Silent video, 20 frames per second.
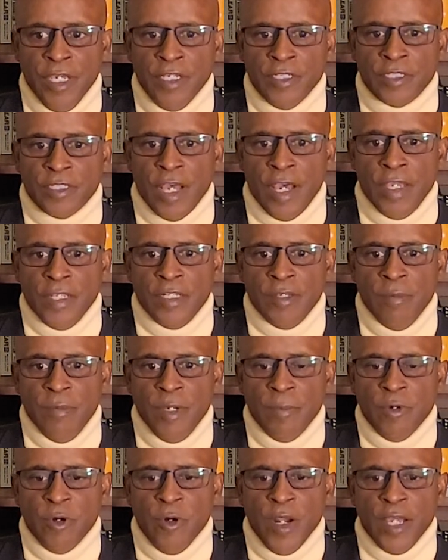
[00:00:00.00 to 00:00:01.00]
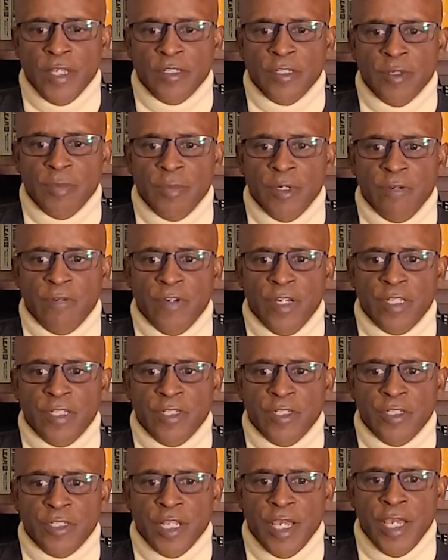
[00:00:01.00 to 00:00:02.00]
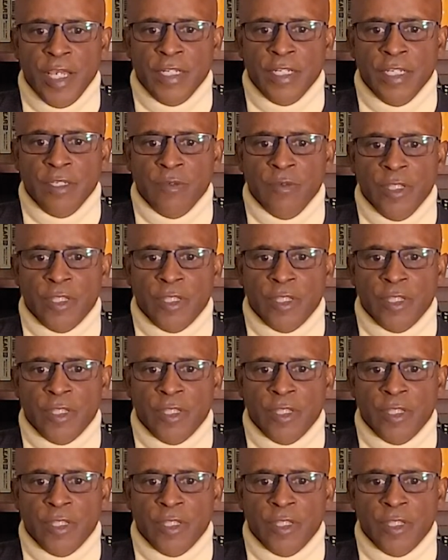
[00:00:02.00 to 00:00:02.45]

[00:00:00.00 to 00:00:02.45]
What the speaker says: signed a memorandum of understanding